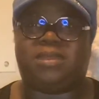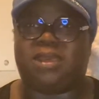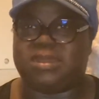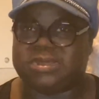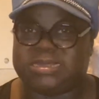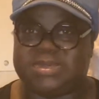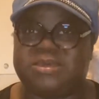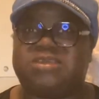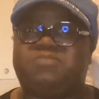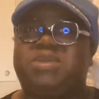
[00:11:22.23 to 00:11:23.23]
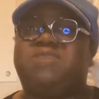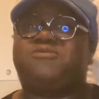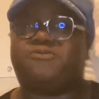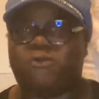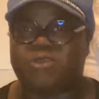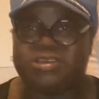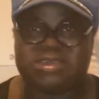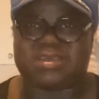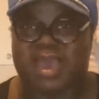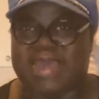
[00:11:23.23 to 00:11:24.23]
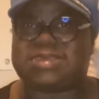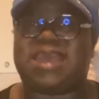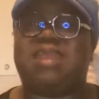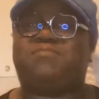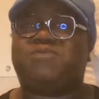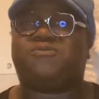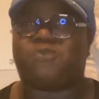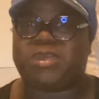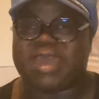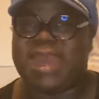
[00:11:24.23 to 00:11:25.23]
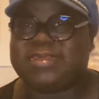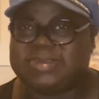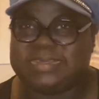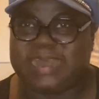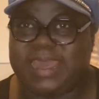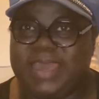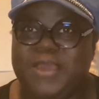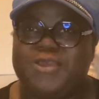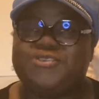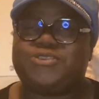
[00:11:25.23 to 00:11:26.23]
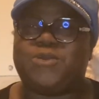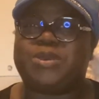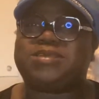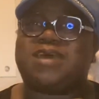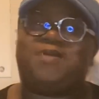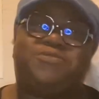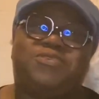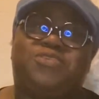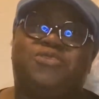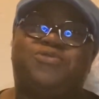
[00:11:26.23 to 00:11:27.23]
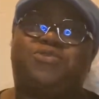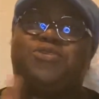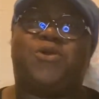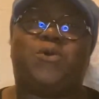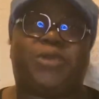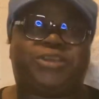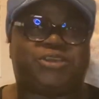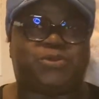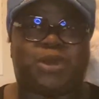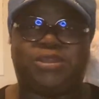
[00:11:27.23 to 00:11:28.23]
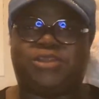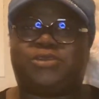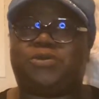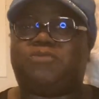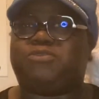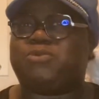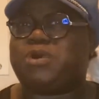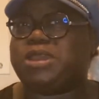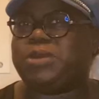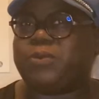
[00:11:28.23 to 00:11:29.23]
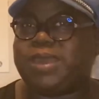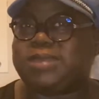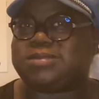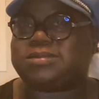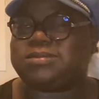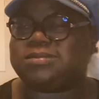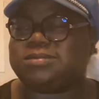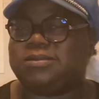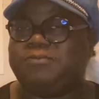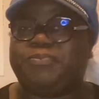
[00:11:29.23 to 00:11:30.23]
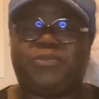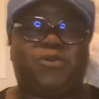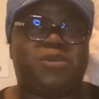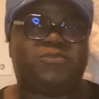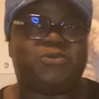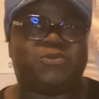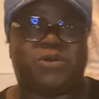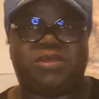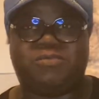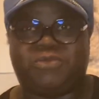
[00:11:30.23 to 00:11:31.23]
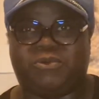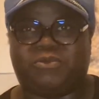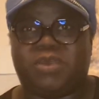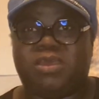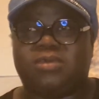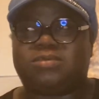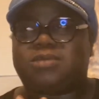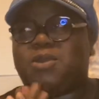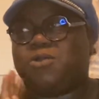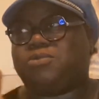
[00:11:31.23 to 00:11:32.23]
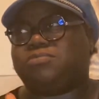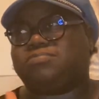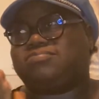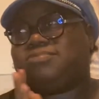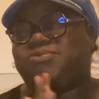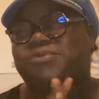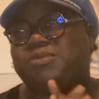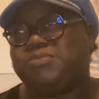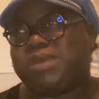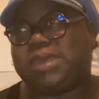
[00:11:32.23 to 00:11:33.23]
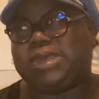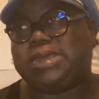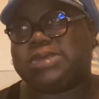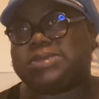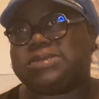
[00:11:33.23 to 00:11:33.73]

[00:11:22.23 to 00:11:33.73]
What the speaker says: lot of sales before SAS and before Candle Day. So it's up to you to know what you want to do, if you want to wait or if you want to move. So for me,